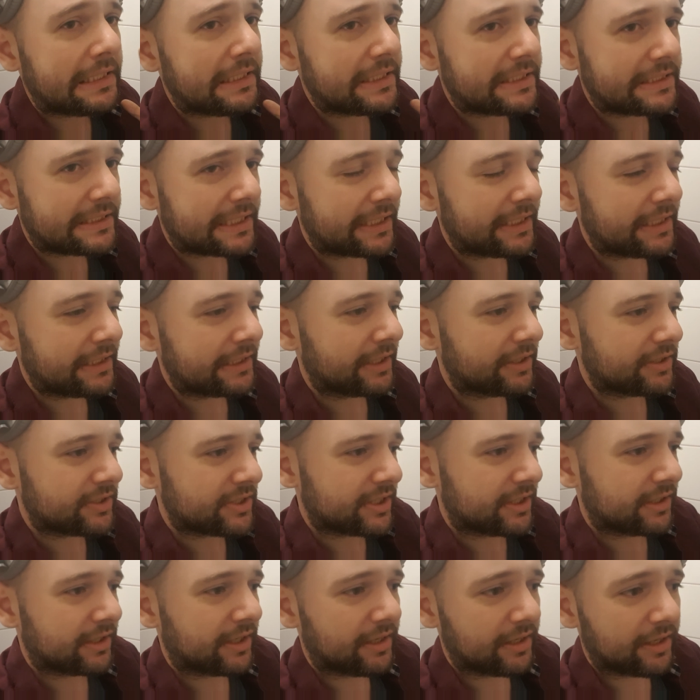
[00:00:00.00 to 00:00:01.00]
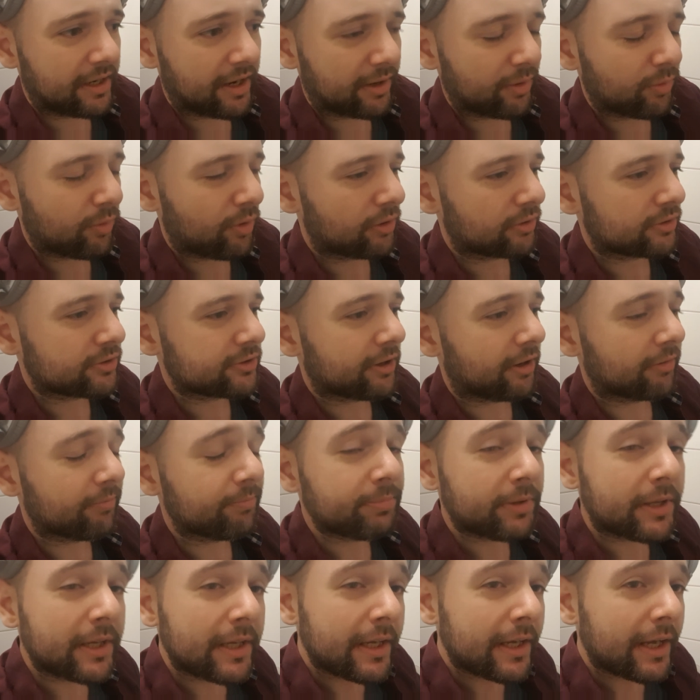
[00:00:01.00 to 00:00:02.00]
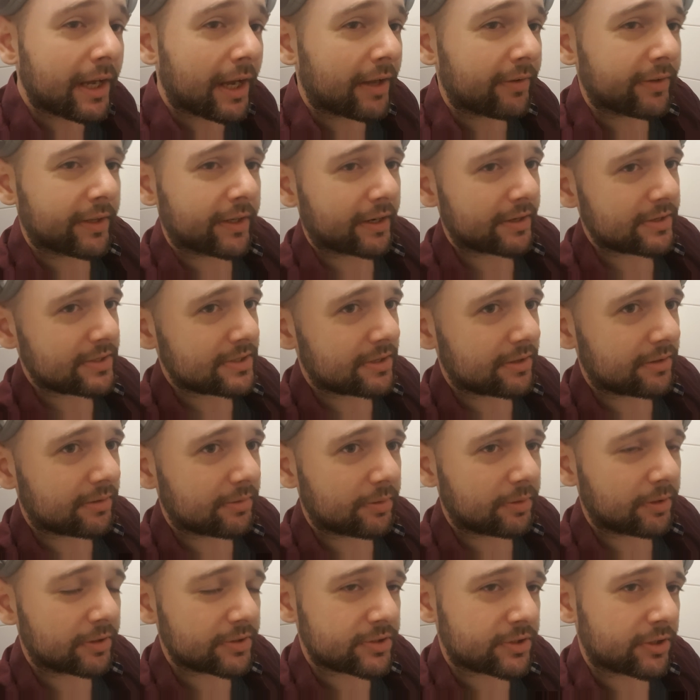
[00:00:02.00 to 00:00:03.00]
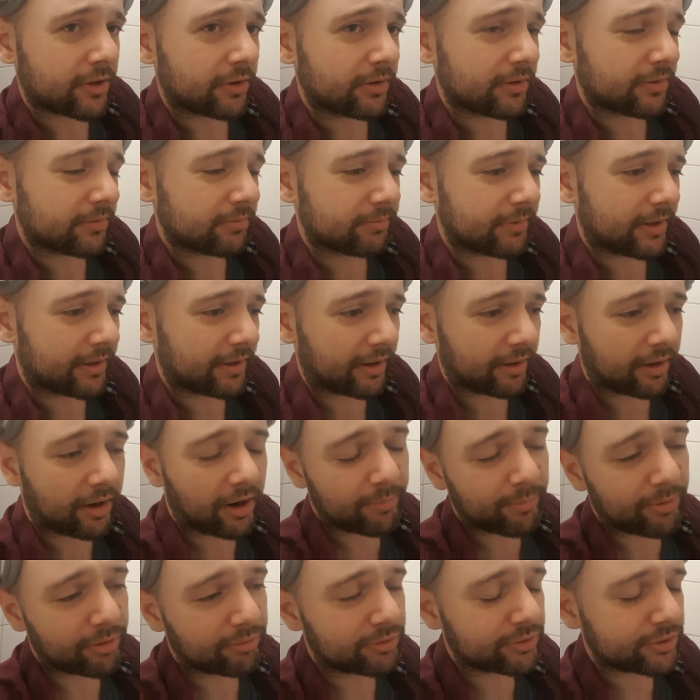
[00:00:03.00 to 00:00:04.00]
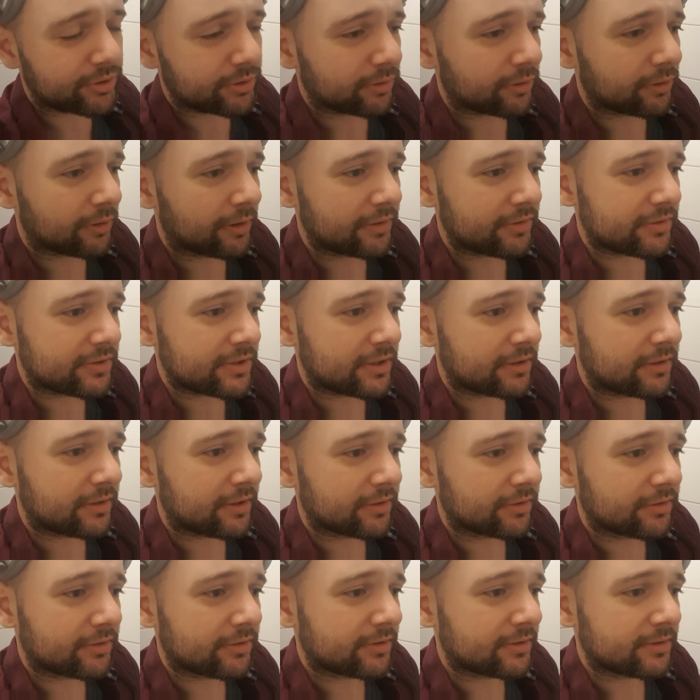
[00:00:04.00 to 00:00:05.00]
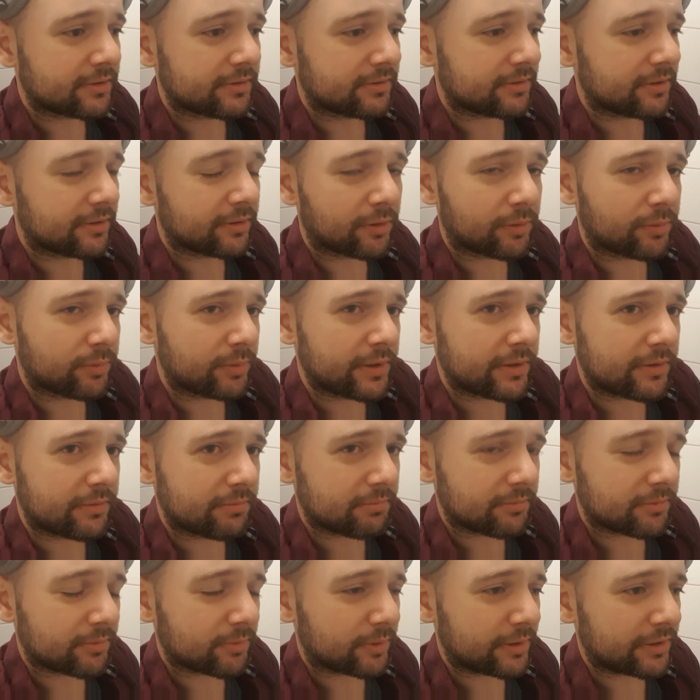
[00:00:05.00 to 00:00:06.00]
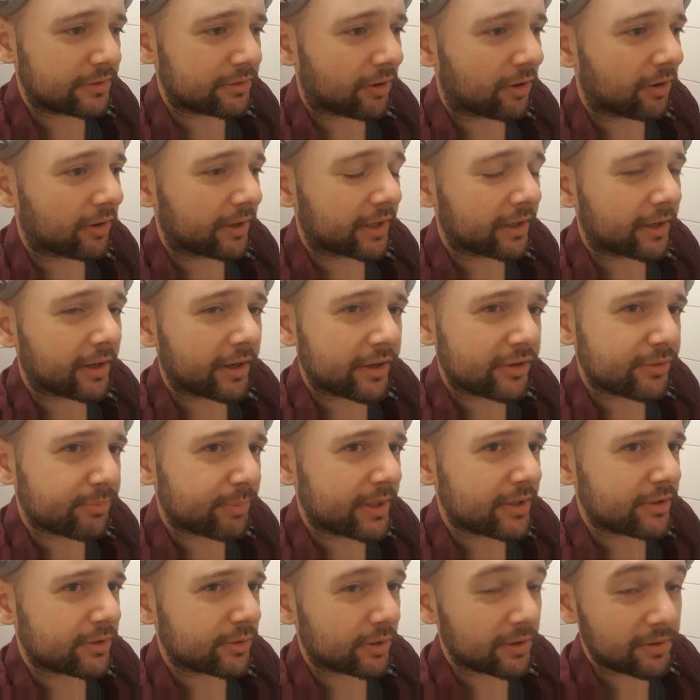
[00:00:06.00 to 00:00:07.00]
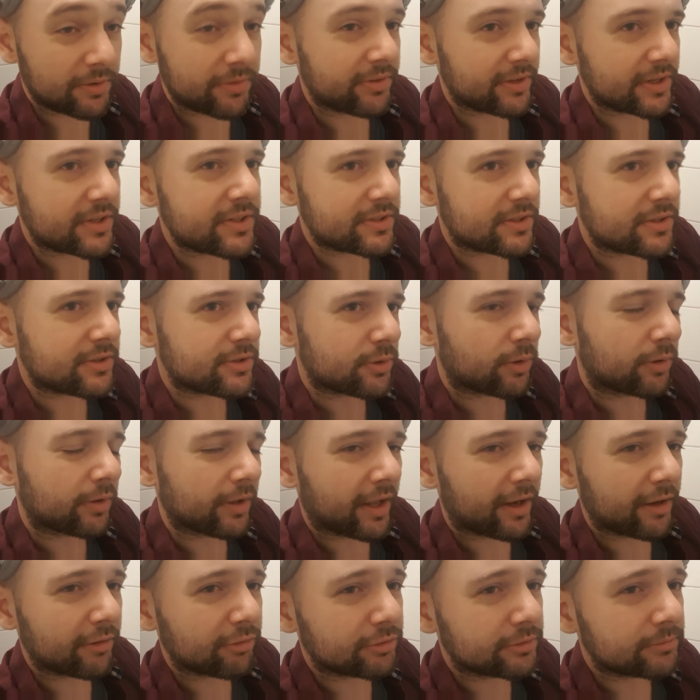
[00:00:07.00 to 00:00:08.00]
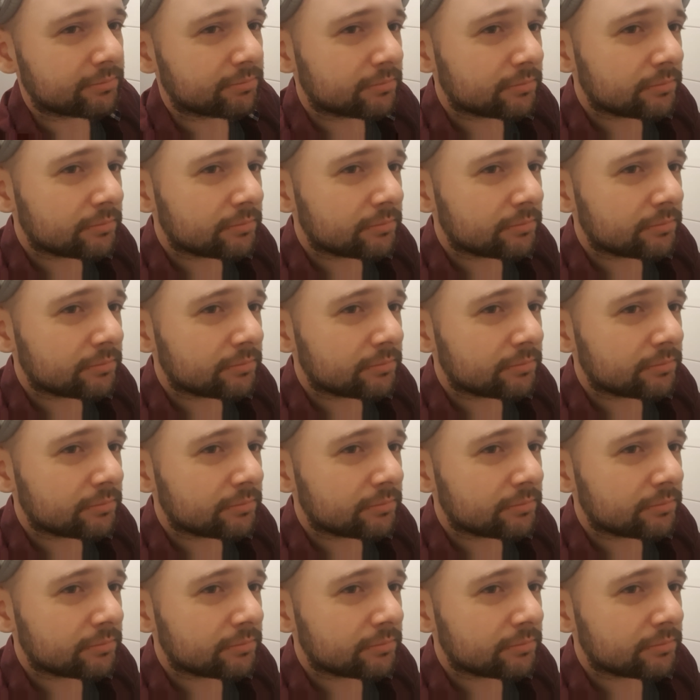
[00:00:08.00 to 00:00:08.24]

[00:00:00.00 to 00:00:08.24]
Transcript: Said and done, she, he kind of walks off. And then I just talk, and I come over to her, and she just, you know, we, we talk, and I explain to her, this is your life.